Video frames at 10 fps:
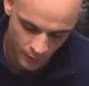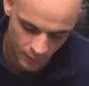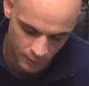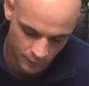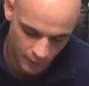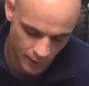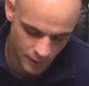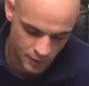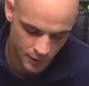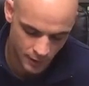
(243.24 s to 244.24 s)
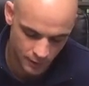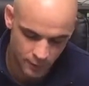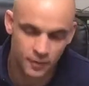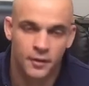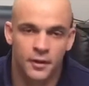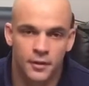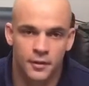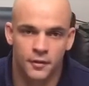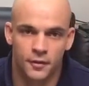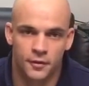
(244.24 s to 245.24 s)
hallucinations,
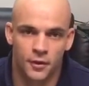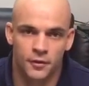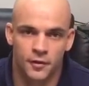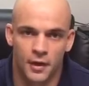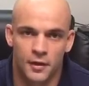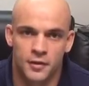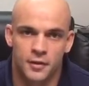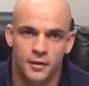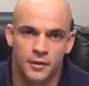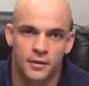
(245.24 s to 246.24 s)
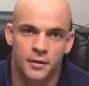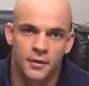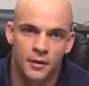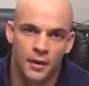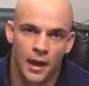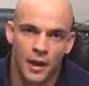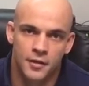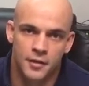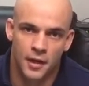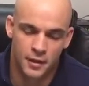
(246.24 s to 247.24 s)
disassociation,
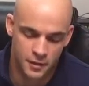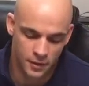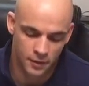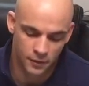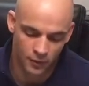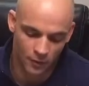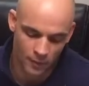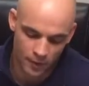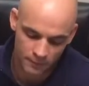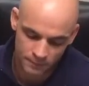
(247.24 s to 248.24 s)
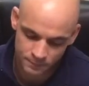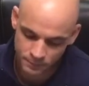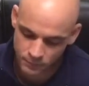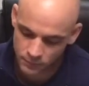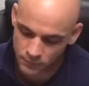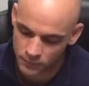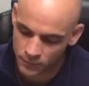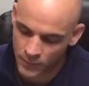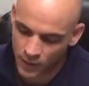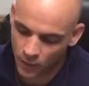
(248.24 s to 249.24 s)
agitation, and so on.
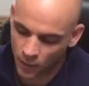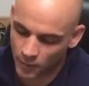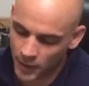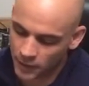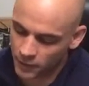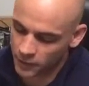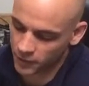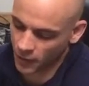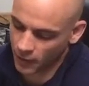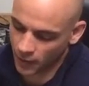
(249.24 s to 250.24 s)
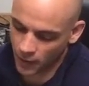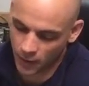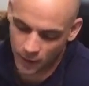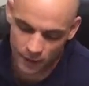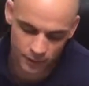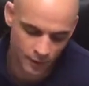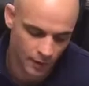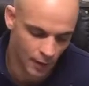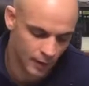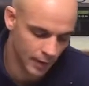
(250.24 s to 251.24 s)
While many of these
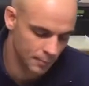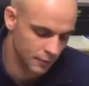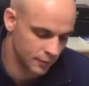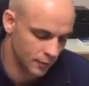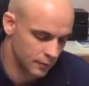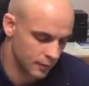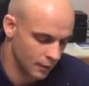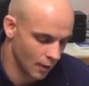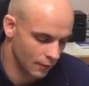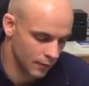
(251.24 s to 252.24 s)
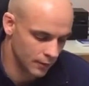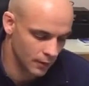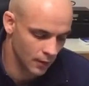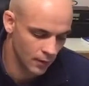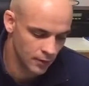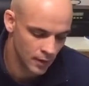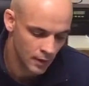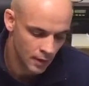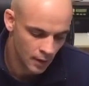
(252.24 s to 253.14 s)
psychotic episodes resolve on their own,